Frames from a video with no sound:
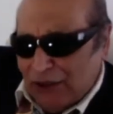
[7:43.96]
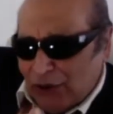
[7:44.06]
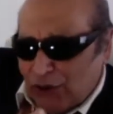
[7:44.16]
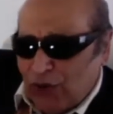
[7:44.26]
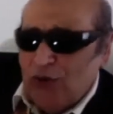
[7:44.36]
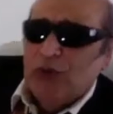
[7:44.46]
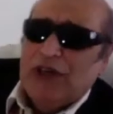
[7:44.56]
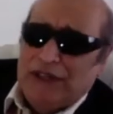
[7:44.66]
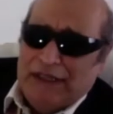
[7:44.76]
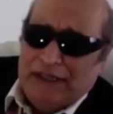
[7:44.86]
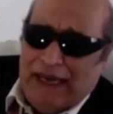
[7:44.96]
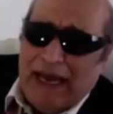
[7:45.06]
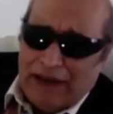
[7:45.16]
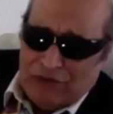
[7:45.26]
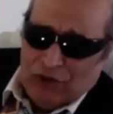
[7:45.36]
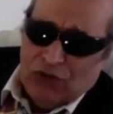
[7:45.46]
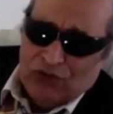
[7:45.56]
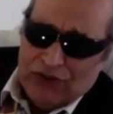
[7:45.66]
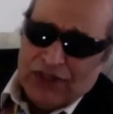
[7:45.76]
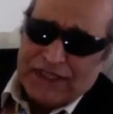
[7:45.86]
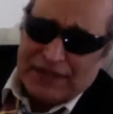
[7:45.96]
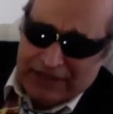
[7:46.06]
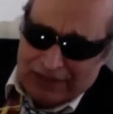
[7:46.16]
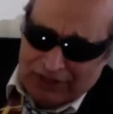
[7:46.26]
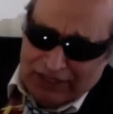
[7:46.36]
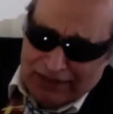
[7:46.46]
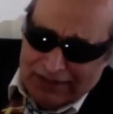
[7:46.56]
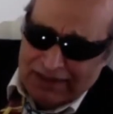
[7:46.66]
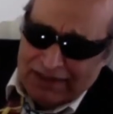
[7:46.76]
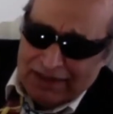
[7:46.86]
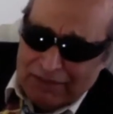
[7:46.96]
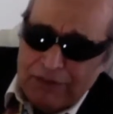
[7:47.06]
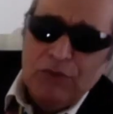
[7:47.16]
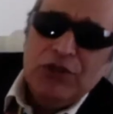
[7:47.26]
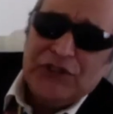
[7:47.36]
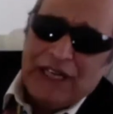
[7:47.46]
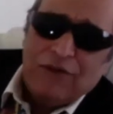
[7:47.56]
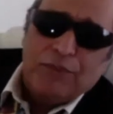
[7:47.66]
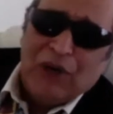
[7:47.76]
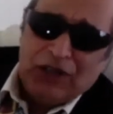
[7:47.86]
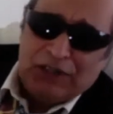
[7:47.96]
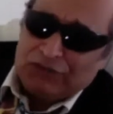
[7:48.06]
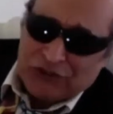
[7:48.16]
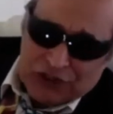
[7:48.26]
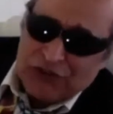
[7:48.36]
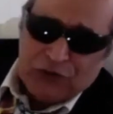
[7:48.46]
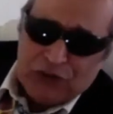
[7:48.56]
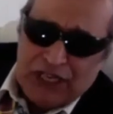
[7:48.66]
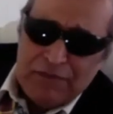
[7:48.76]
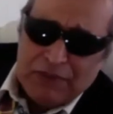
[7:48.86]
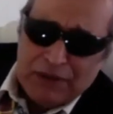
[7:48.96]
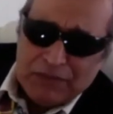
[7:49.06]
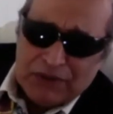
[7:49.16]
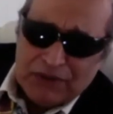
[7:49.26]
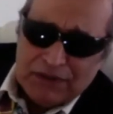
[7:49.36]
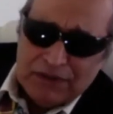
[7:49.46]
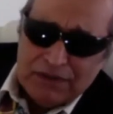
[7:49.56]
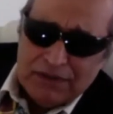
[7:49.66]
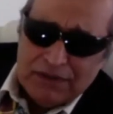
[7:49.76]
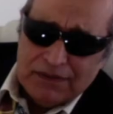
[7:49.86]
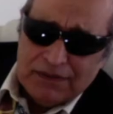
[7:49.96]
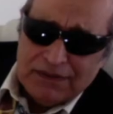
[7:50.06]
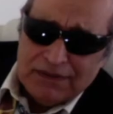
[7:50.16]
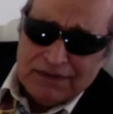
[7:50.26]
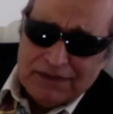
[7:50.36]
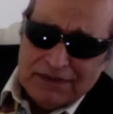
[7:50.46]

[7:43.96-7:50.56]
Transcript: who we're going to have over that's living Maybe we should have a party just for dead people. Maybe